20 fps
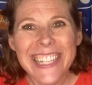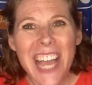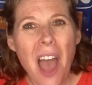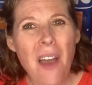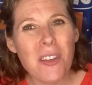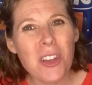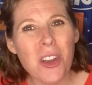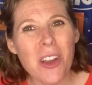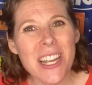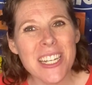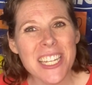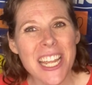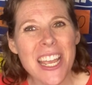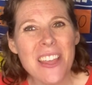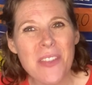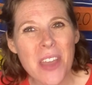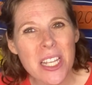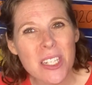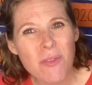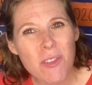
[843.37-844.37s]
Have a great
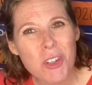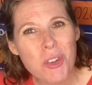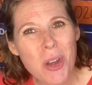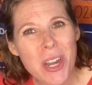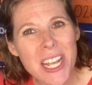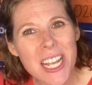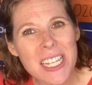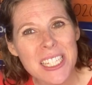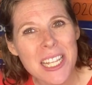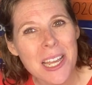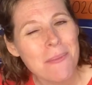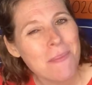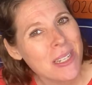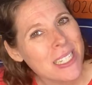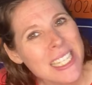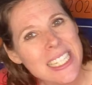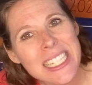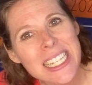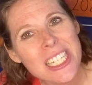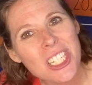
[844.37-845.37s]
day. Thanks for joining us on
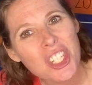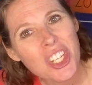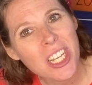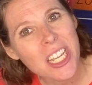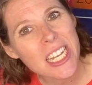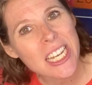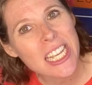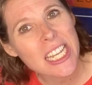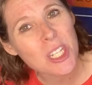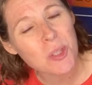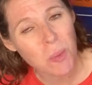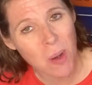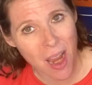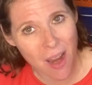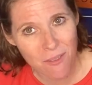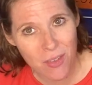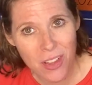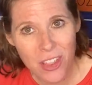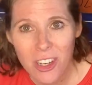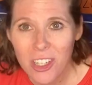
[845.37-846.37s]
Mrs. E's Chickadees, where
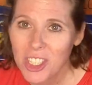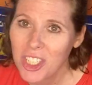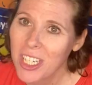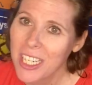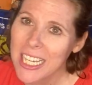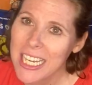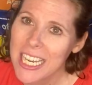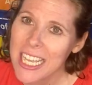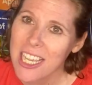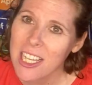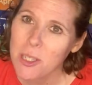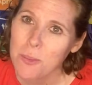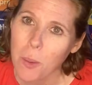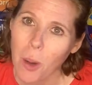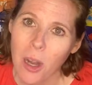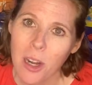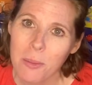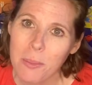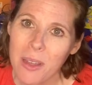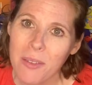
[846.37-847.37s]
every little chickadee is
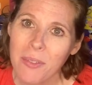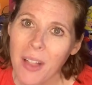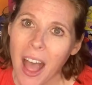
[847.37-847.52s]
part of my